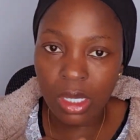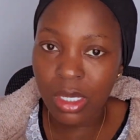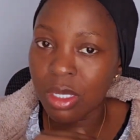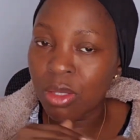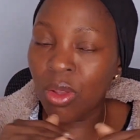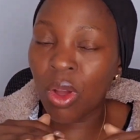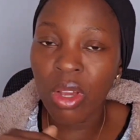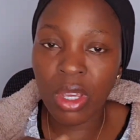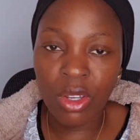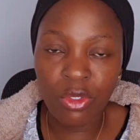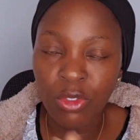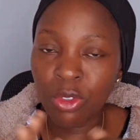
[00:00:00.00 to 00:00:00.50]

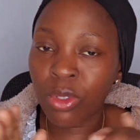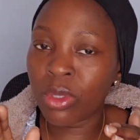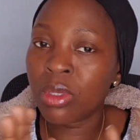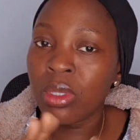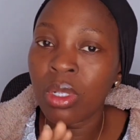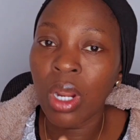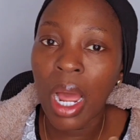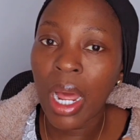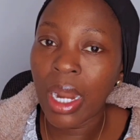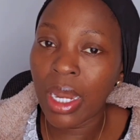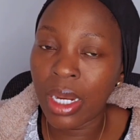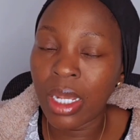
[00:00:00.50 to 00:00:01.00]
it's not
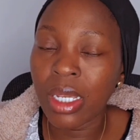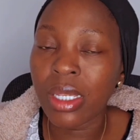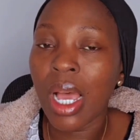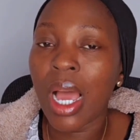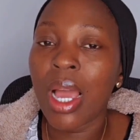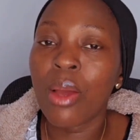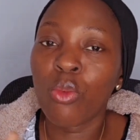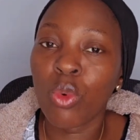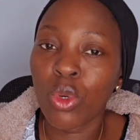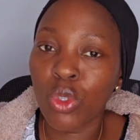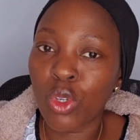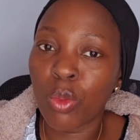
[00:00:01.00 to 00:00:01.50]
even, at
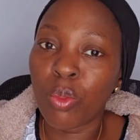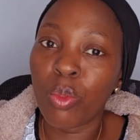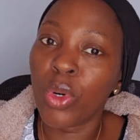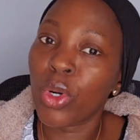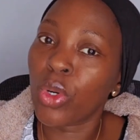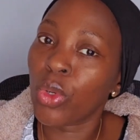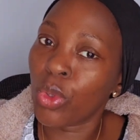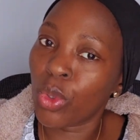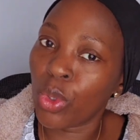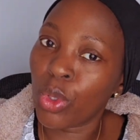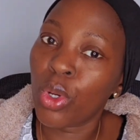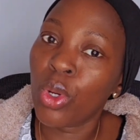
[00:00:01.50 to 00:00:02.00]
least I want
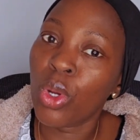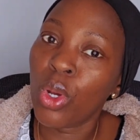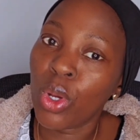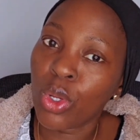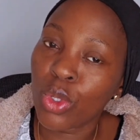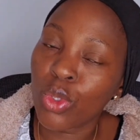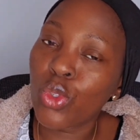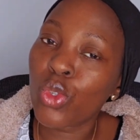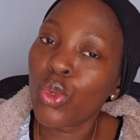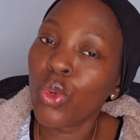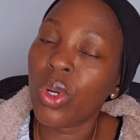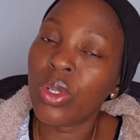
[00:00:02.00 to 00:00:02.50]
to
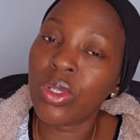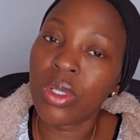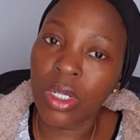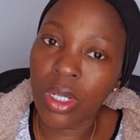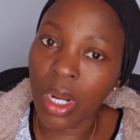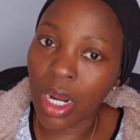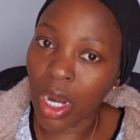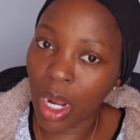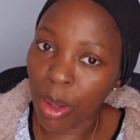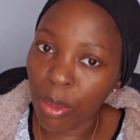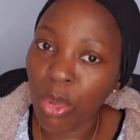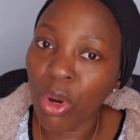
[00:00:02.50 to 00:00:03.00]
borrow
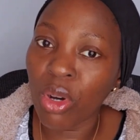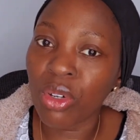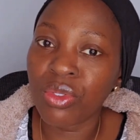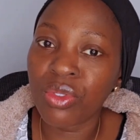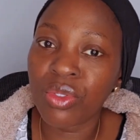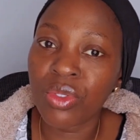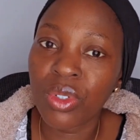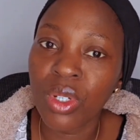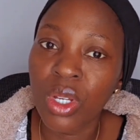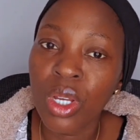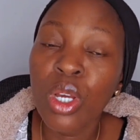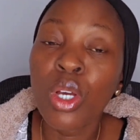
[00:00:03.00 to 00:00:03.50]
200 and
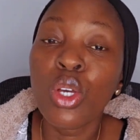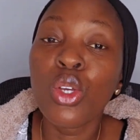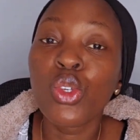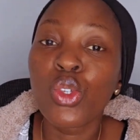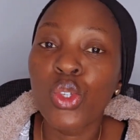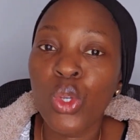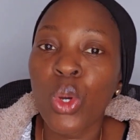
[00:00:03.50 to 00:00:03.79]
above.